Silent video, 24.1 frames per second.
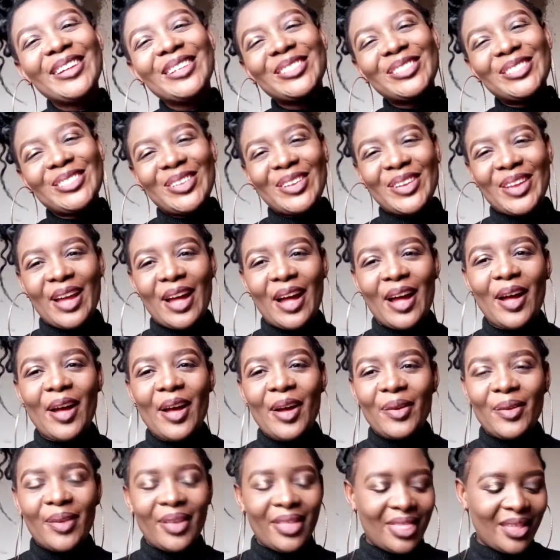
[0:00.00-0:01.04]
So yeah,
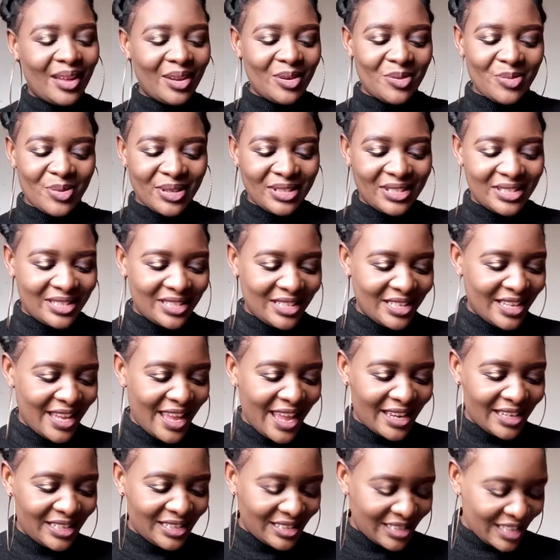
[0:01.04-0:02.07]
without wasting
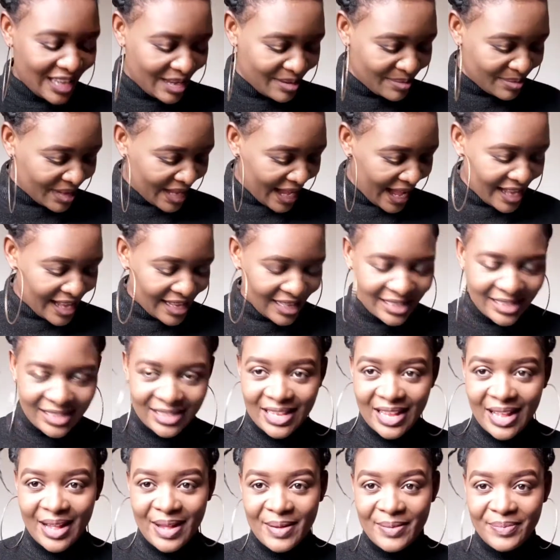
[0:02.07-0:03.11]
any time, guys,
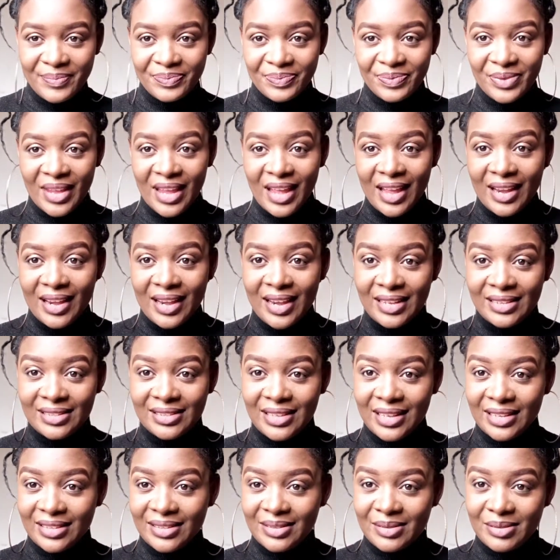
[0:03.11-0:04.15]
let's
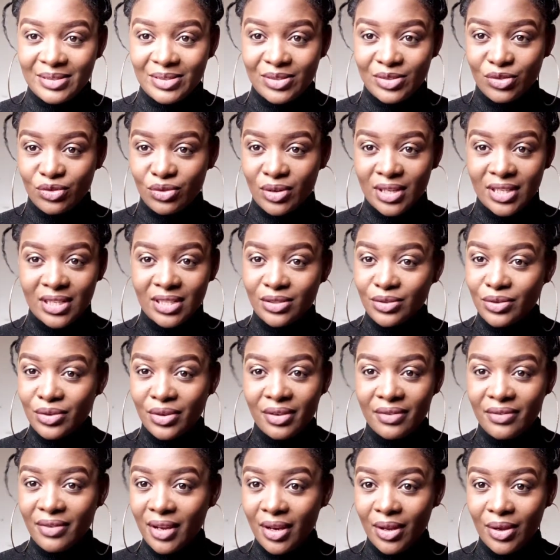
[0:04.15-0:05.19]
get straight into the
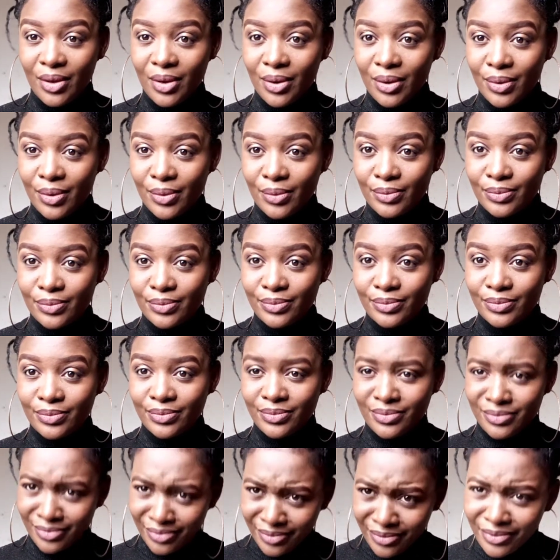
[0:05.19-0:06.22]
video.
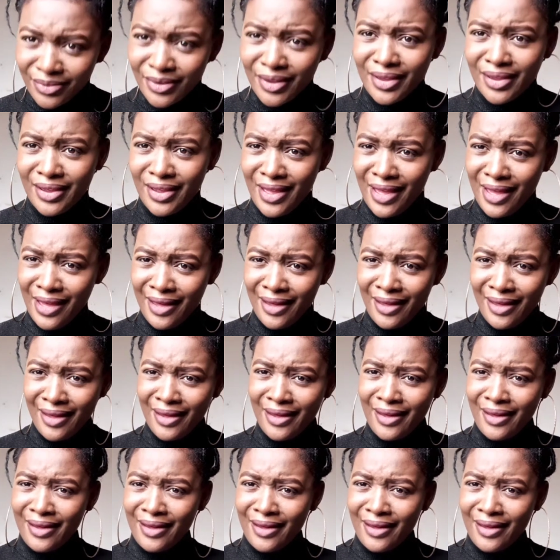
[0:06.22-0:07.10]
Yeah.